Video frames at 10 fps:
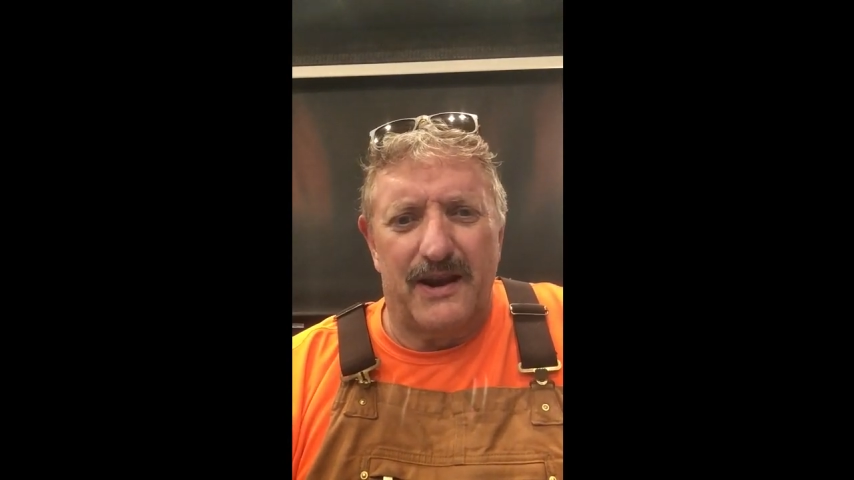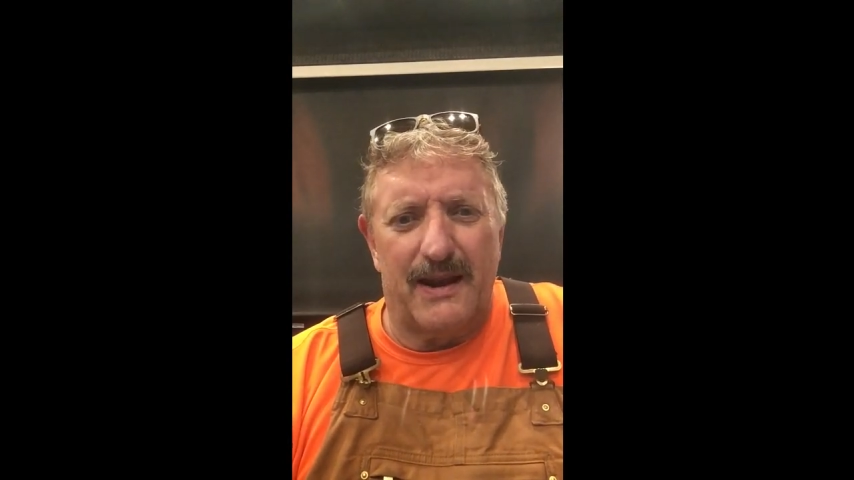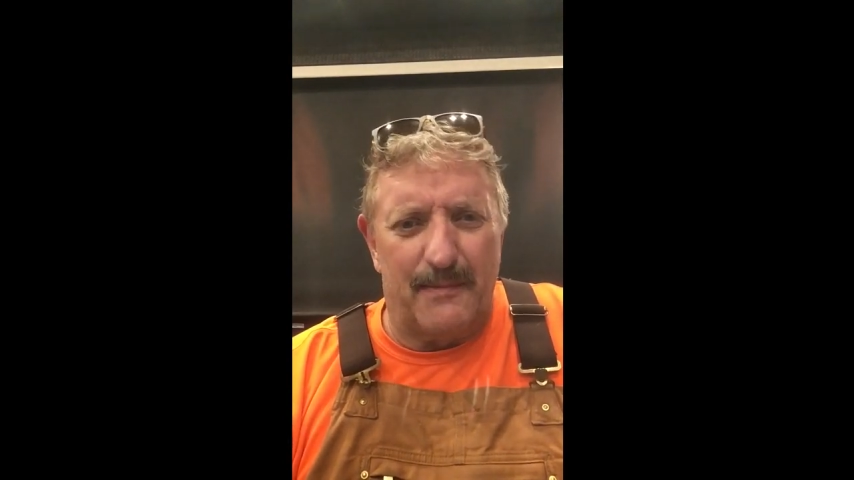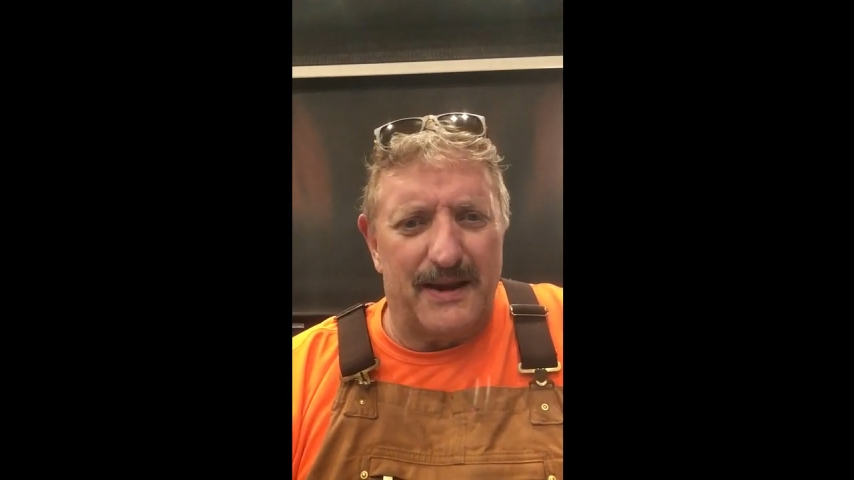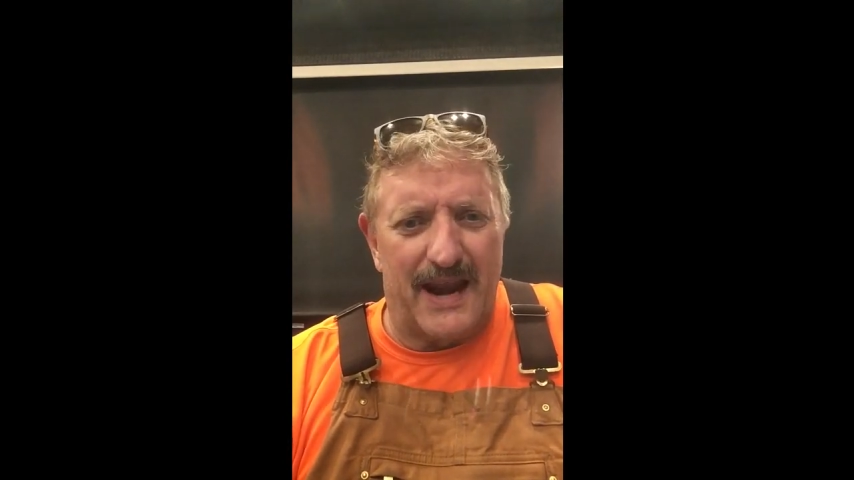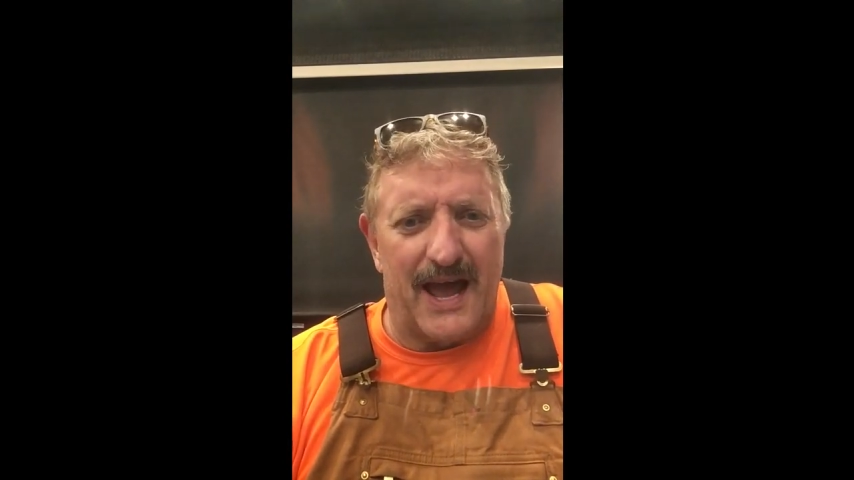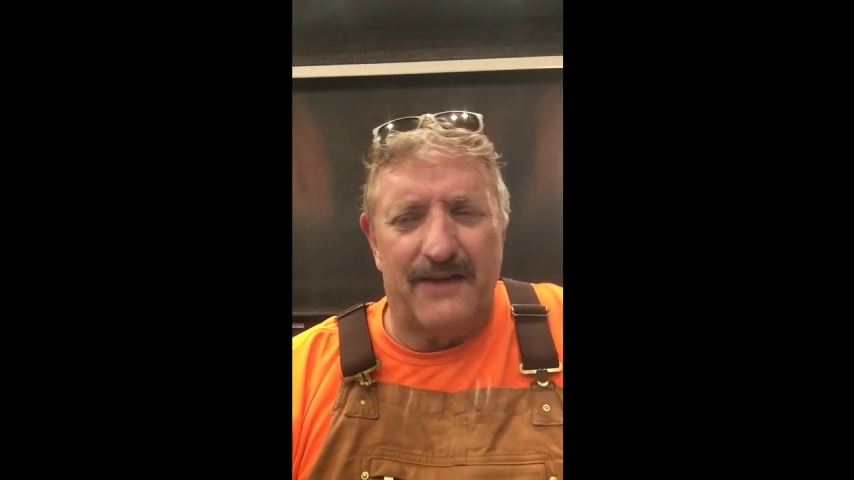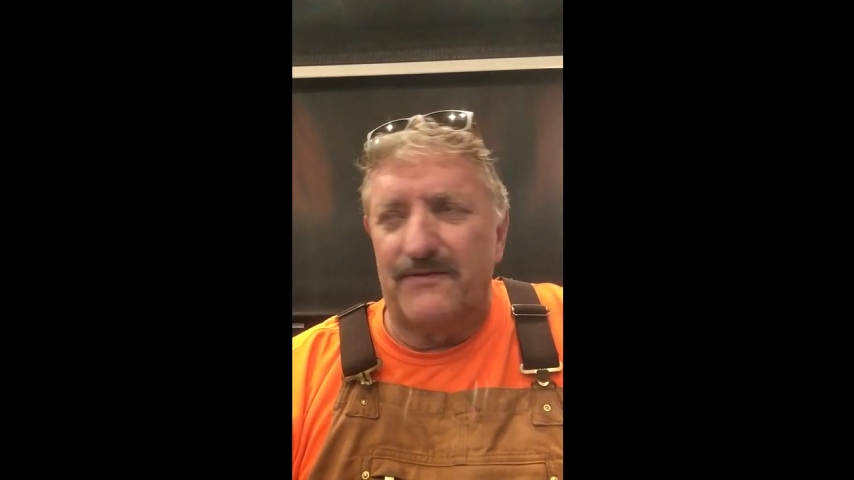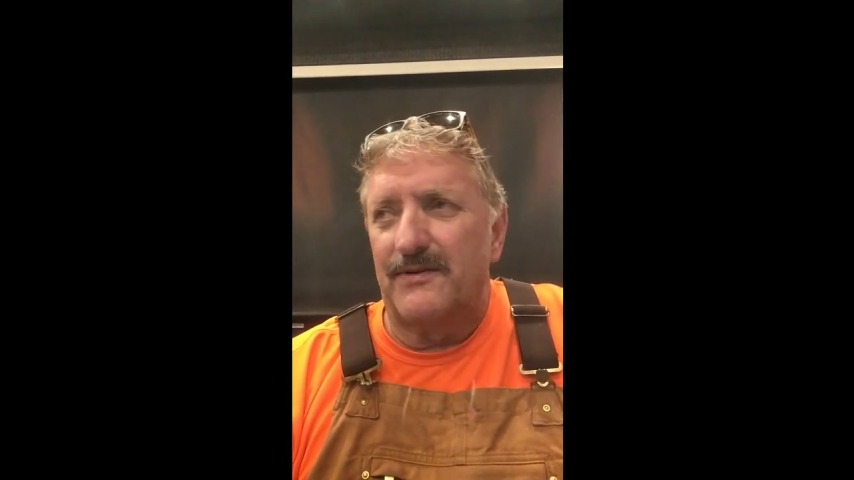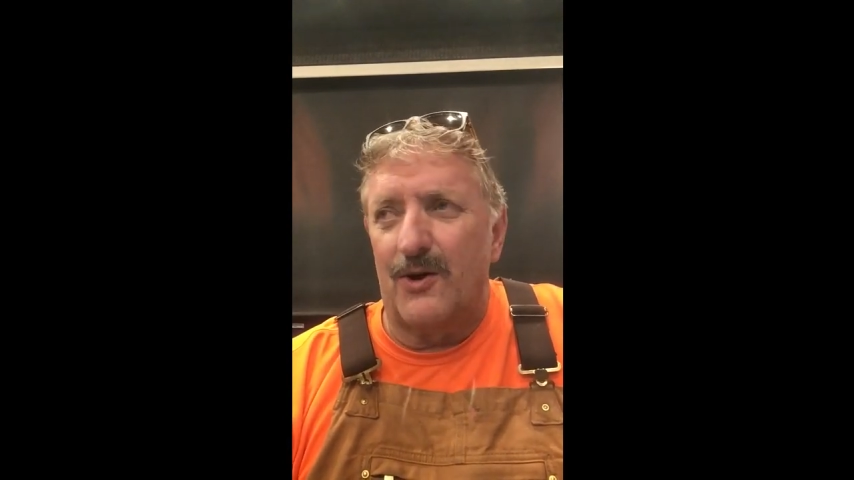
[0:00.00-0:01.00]
I meant
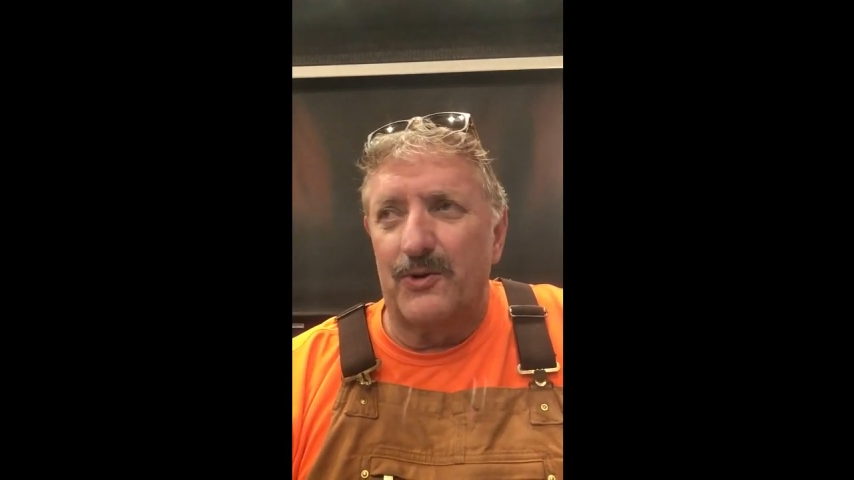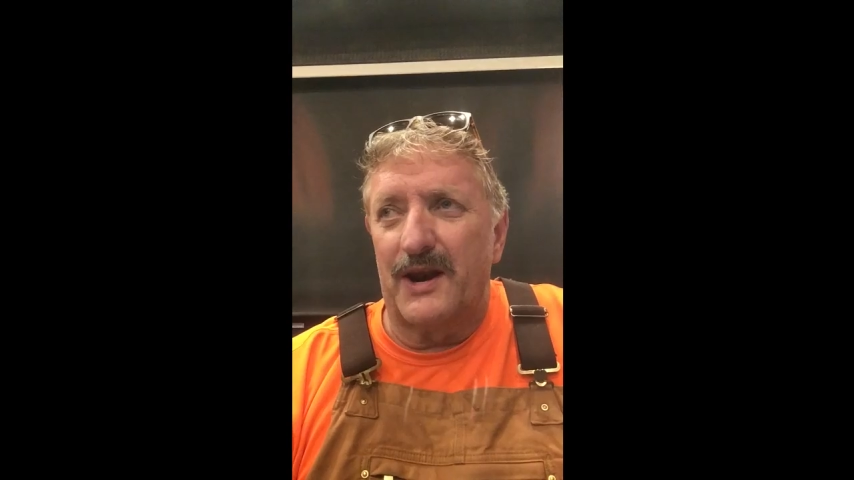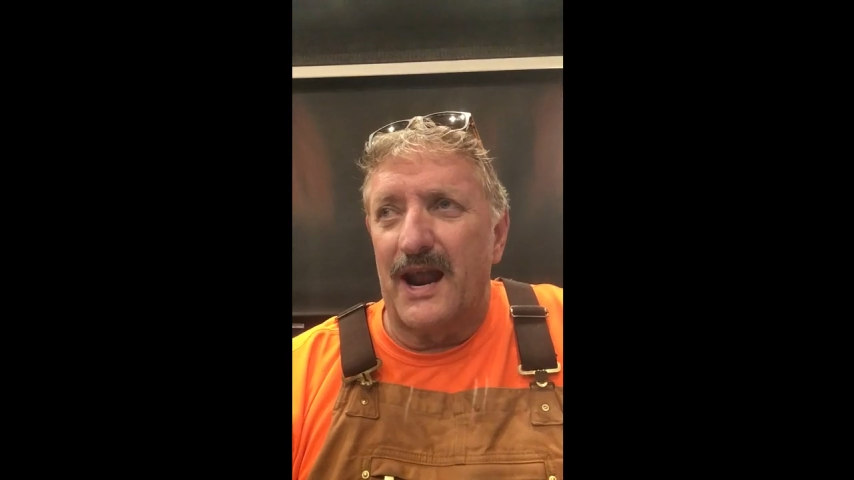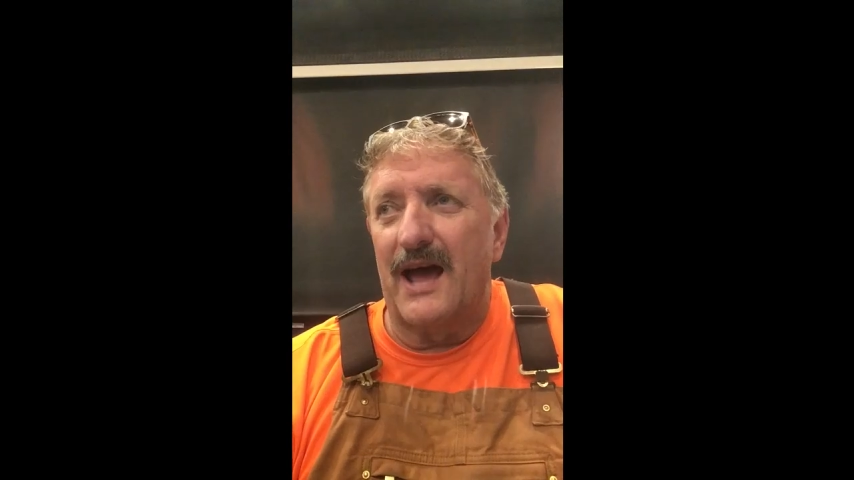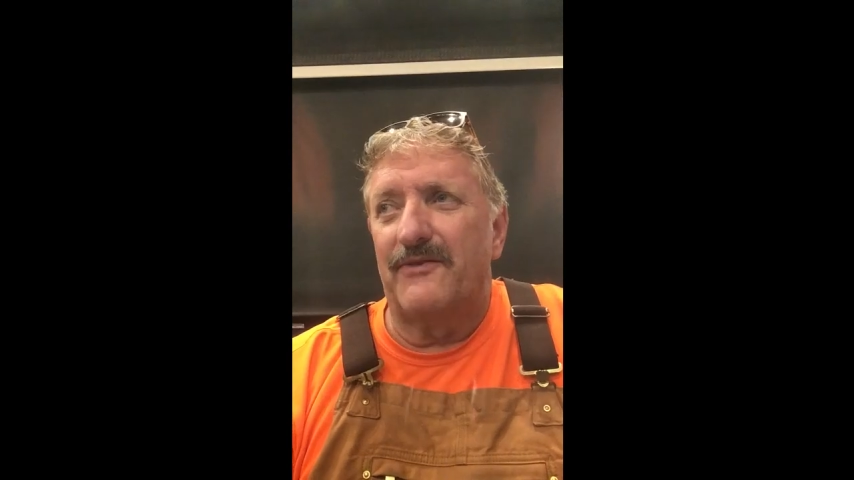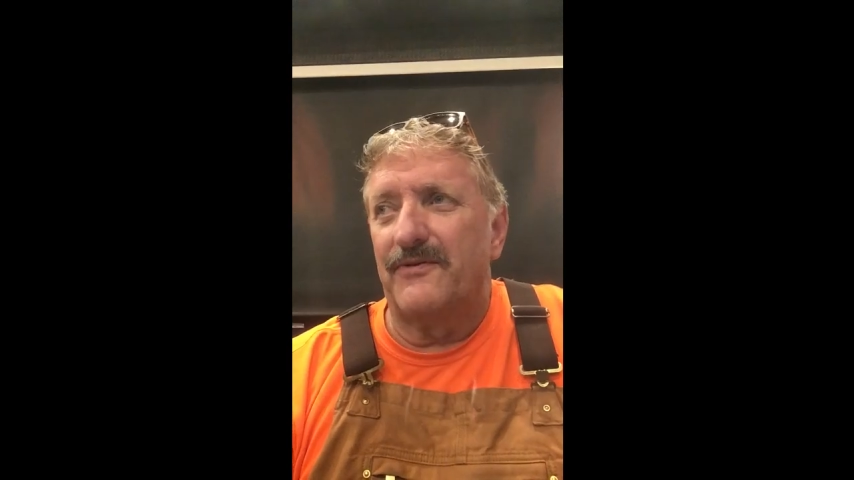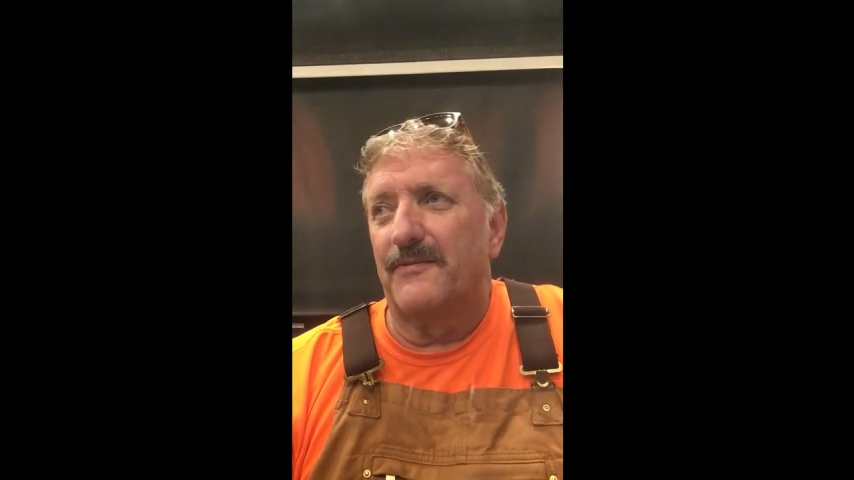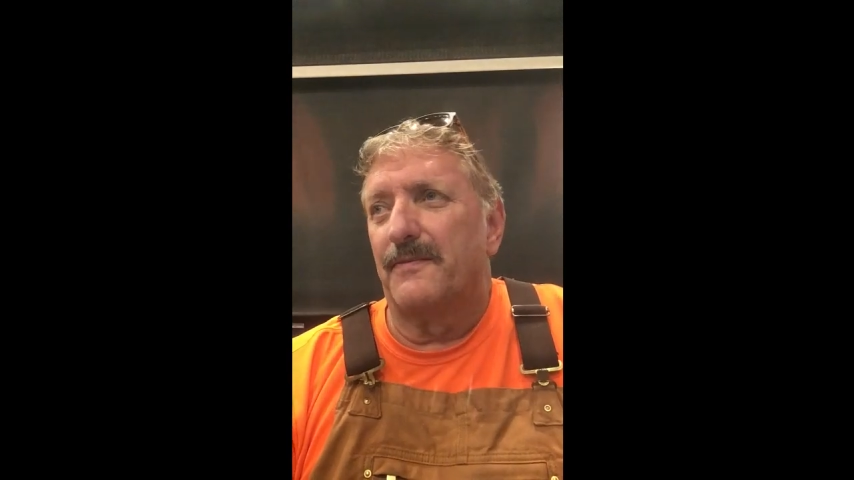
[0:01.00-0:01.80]
knife. Hold a knife.